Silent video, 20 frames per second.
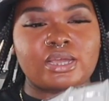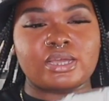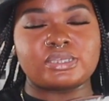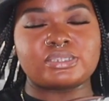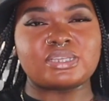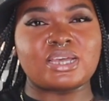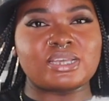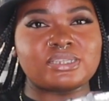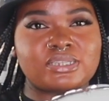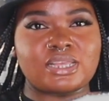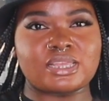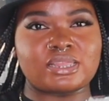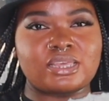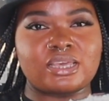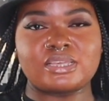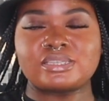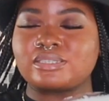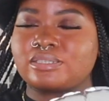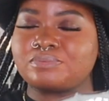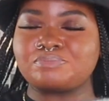a size like
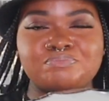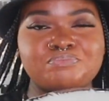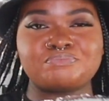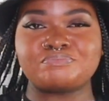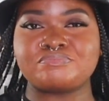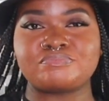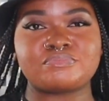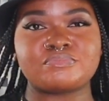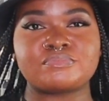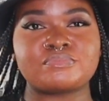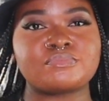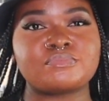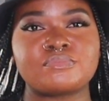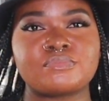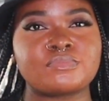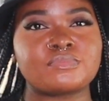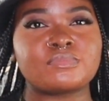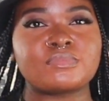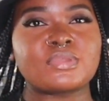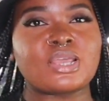this,
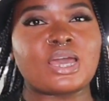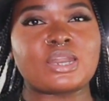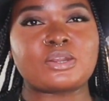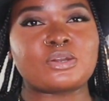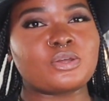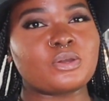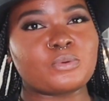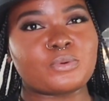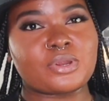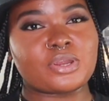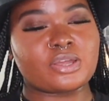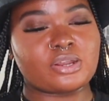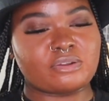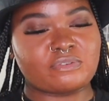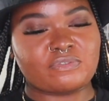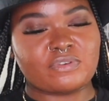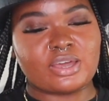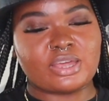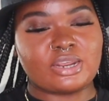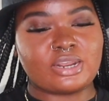I don't know where you're
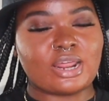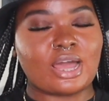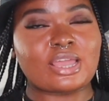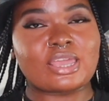gonna find it.